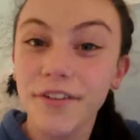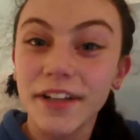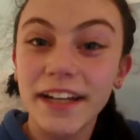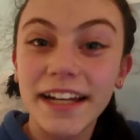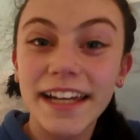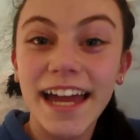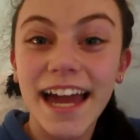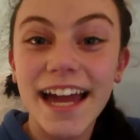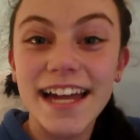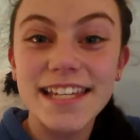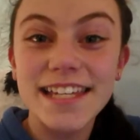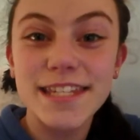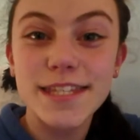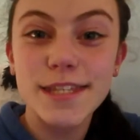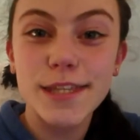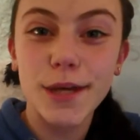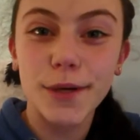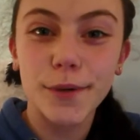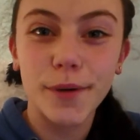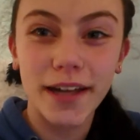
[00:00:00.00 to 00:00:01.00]
Alright, guys,
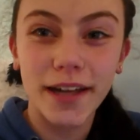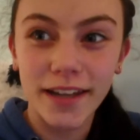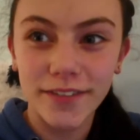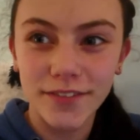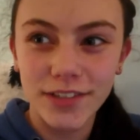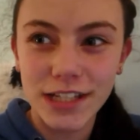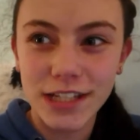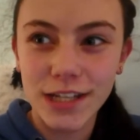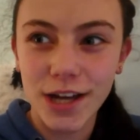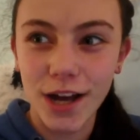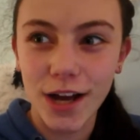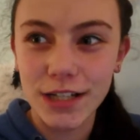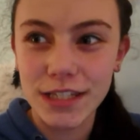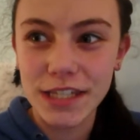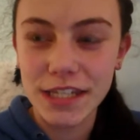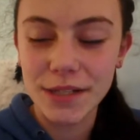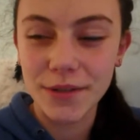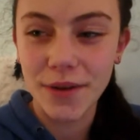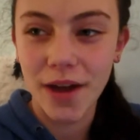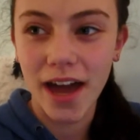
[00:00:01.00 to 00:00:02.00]
so I haven't talked
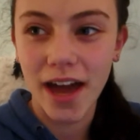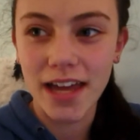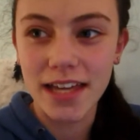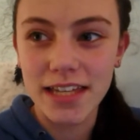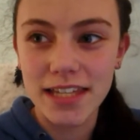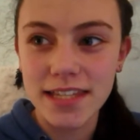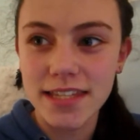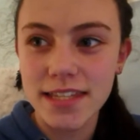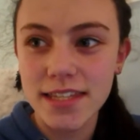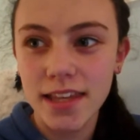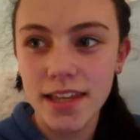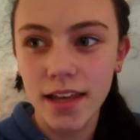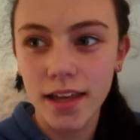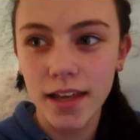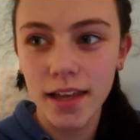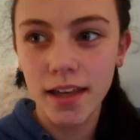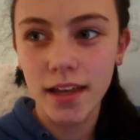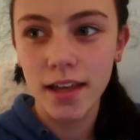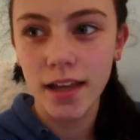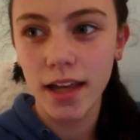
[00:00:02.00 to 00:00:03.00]
to you guys
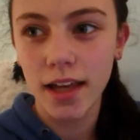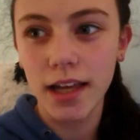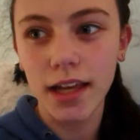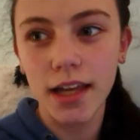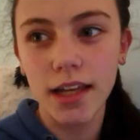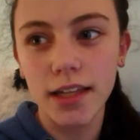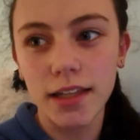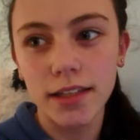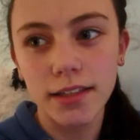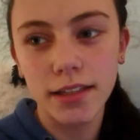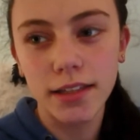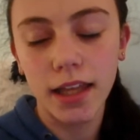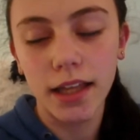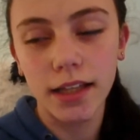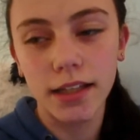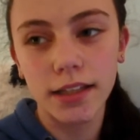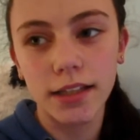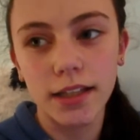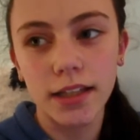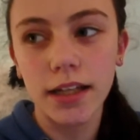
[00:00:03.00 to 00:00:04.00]
in
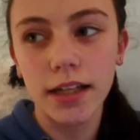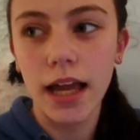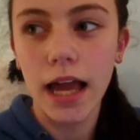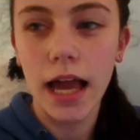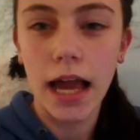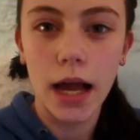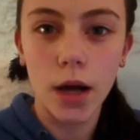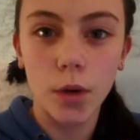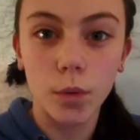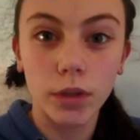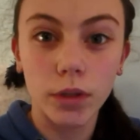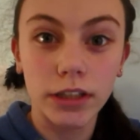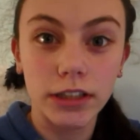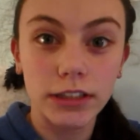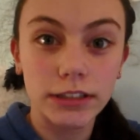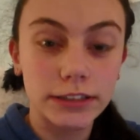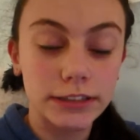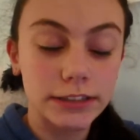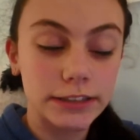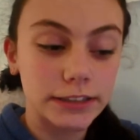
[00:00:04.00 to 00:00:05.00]
like an
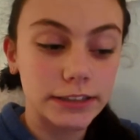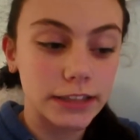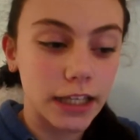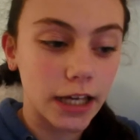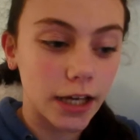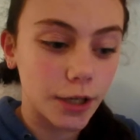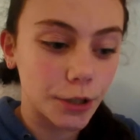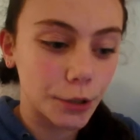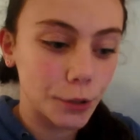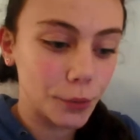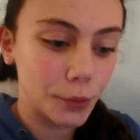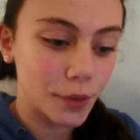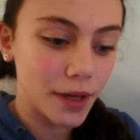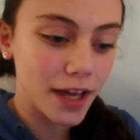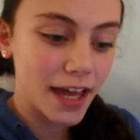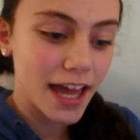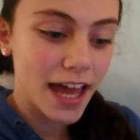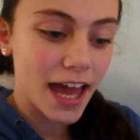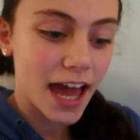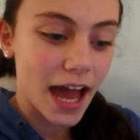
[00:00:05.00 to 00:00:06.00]
hour so
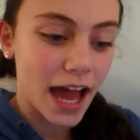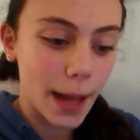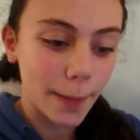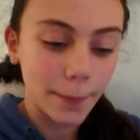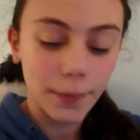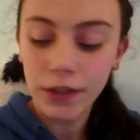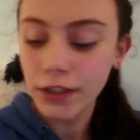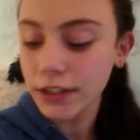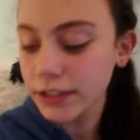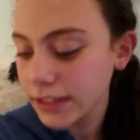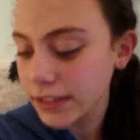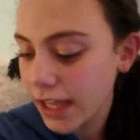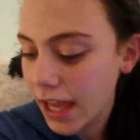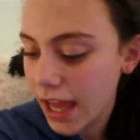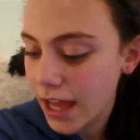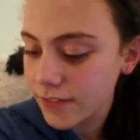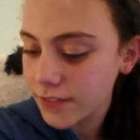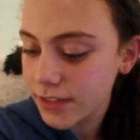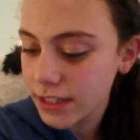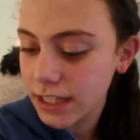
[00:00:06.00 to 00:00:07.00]
I'm currently
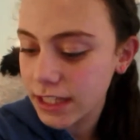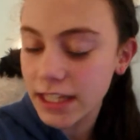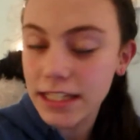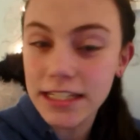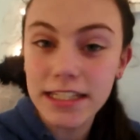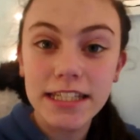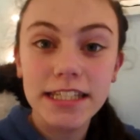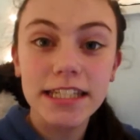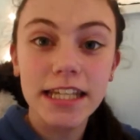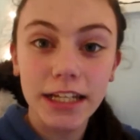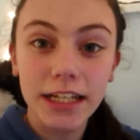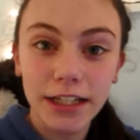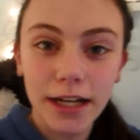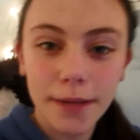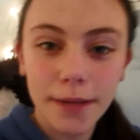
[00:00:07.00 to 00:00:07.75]
having dinner